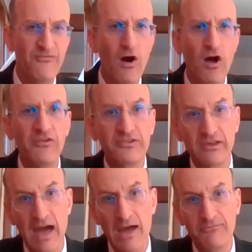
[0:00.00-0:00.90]
false
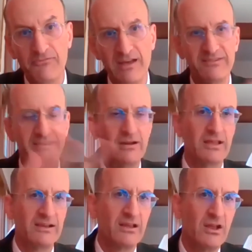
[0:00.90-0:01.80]
conflicts,
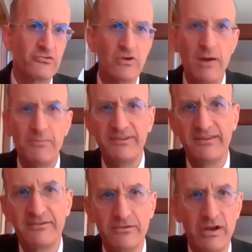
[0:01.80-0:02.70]
like Trump is
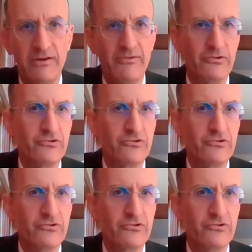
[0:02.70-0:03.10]
excluded